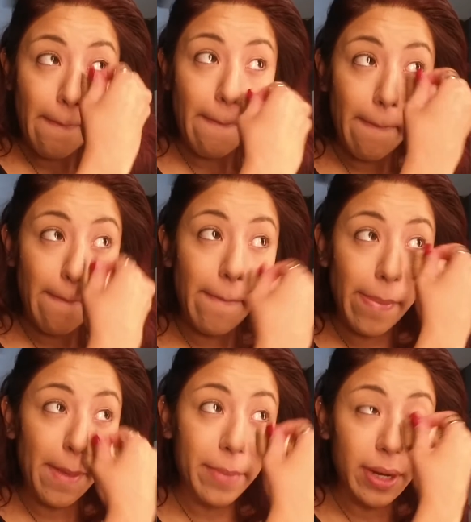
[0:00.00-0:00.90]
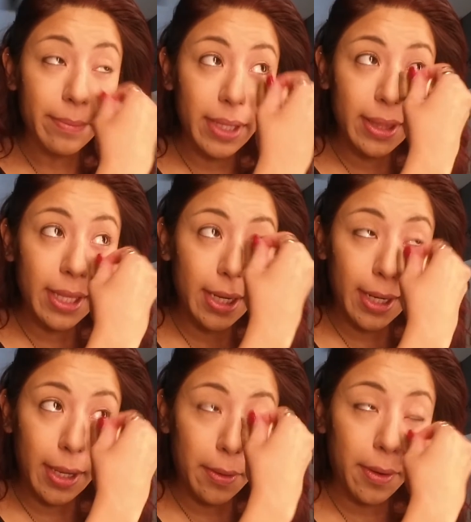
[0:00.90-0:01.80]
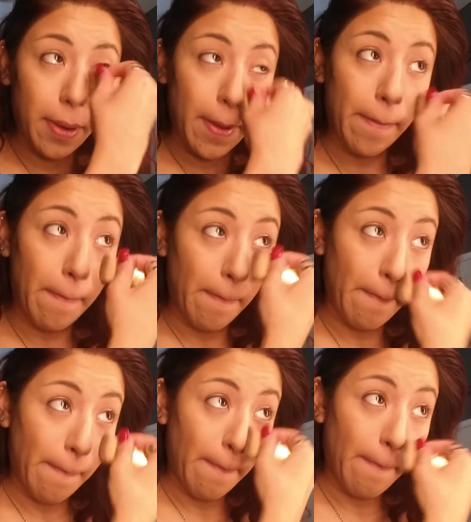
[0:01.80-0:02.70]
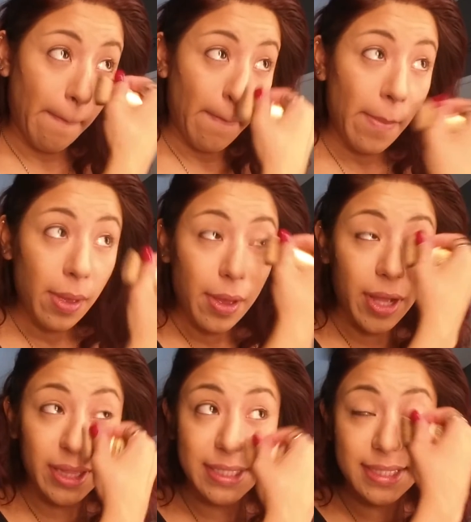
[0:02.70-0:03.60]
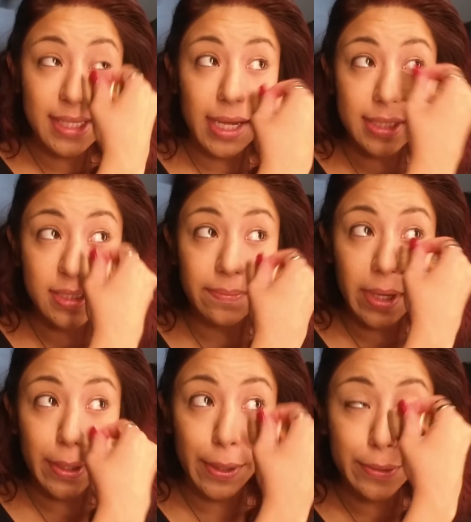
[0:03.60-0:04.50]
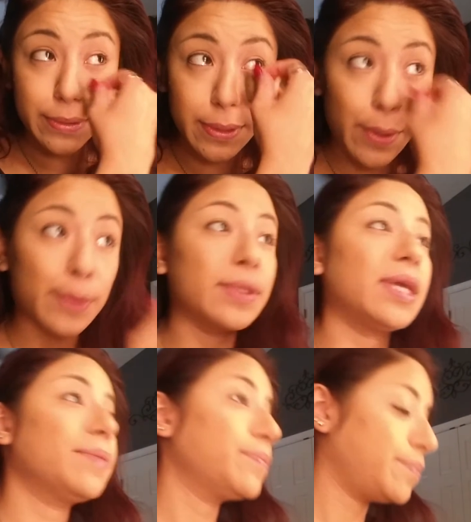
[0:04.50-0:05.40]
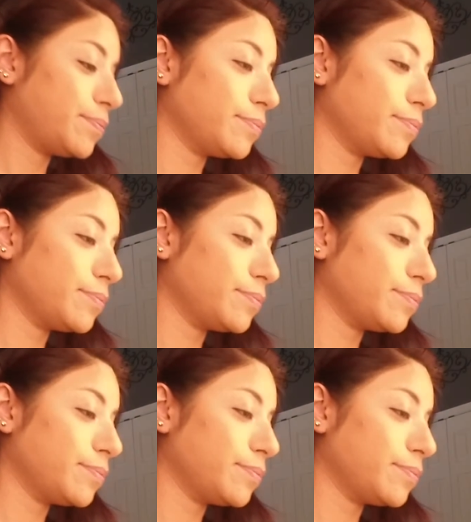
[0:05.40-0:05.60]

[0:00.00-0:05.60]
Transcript: I'm going to blend that down on the sides of my nose only.